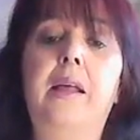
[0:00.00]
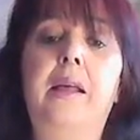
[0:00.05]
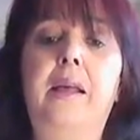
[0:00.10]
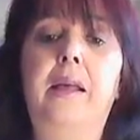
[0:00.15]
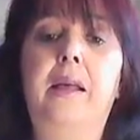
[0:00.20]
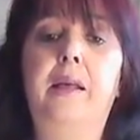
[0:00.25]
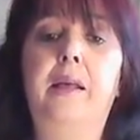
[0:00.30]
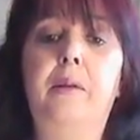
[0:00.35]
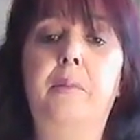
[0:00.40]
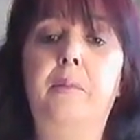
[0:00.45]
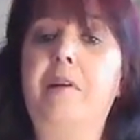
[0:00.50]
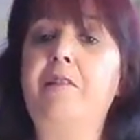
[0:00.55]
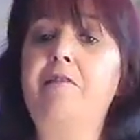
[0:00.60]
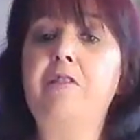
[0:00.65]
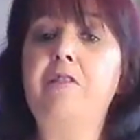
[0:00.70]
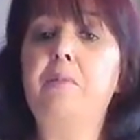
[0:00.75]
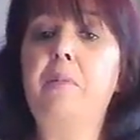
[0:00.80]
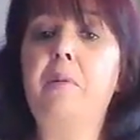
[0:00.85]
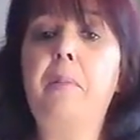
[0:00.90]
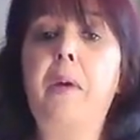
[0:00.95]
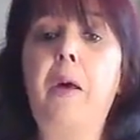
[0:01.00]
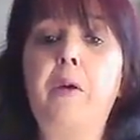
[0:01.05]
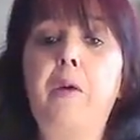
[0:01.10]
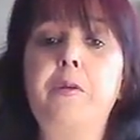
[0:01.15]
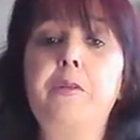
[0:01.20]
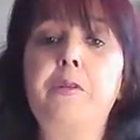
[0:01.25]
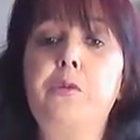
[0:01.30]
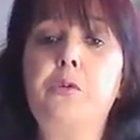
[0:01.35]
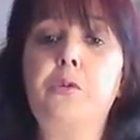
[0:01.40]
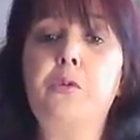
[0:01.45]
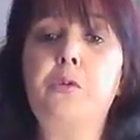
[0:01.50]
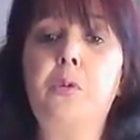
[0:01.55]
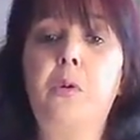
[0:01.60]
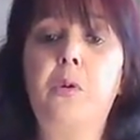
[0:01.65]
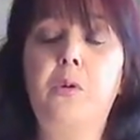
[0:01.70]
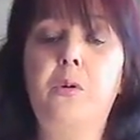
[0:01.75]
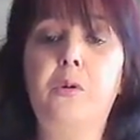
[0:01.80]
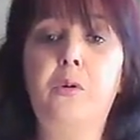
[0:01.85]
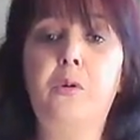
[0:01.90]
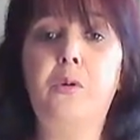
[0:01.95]
marriage proposal
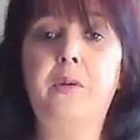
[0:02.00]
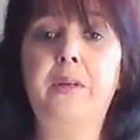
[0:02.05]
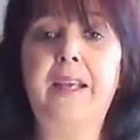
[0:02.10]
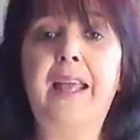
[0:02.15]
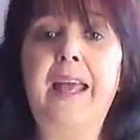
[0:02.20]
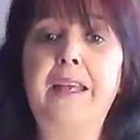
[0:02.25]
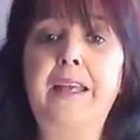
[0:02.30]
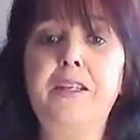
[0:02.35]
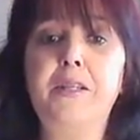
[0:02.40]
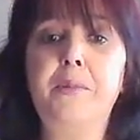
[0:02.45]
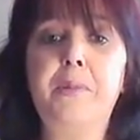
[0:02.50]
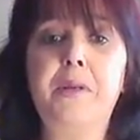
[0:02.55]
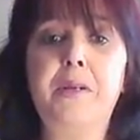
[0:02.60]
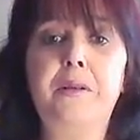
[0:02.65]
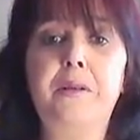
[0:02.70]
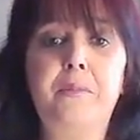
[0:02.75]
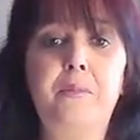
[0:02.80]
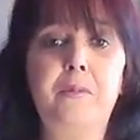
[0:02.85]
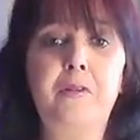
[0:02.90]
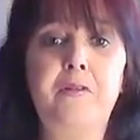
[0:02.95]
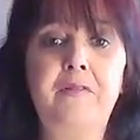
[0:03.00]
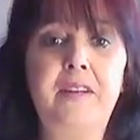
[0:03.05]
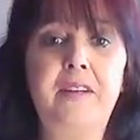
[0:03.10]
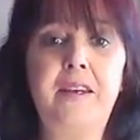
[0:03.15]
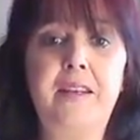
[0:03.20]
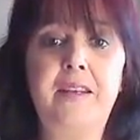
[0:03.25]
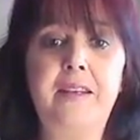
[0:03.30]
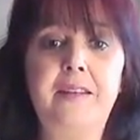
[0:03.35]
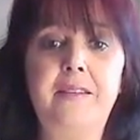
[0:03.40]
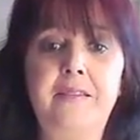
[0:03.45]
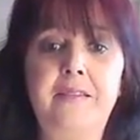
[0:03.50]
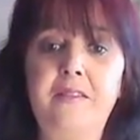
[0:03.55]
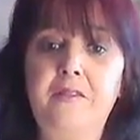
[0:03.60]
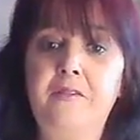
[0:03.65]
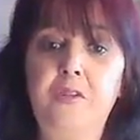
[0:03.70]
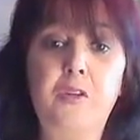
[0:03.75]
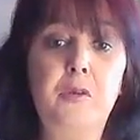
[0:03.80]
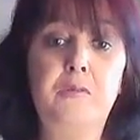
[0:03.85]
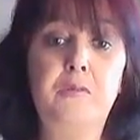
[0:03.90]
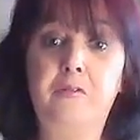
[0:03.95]
or engagement, moving in,
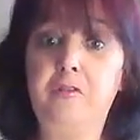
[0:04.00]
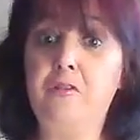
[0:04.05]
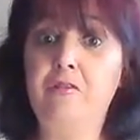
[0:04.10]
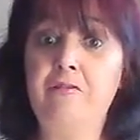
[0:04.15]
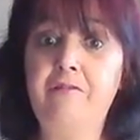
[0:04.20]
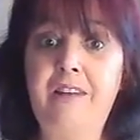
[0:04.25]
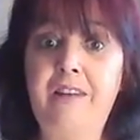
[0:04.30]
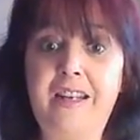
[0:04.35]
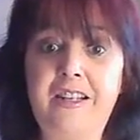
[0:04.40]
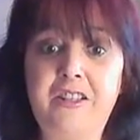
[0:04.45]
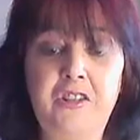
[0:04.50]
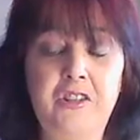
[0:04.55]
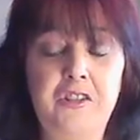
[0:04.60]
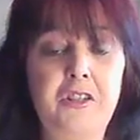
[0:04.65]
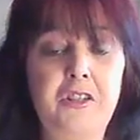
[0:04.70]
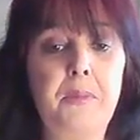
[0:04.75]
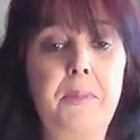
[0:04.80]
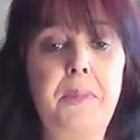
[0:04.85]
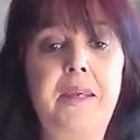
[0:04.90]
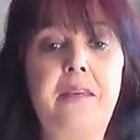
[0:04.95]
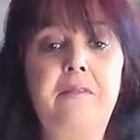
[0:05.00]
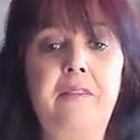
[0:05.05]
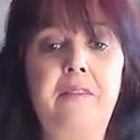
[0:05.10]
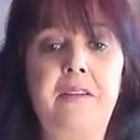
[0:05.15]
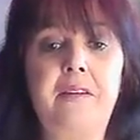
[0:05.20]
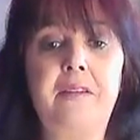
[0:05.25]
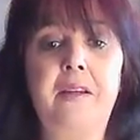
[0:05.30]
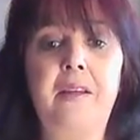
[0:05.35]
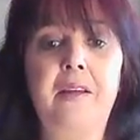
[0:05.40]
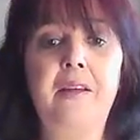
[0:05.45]
new relationship even.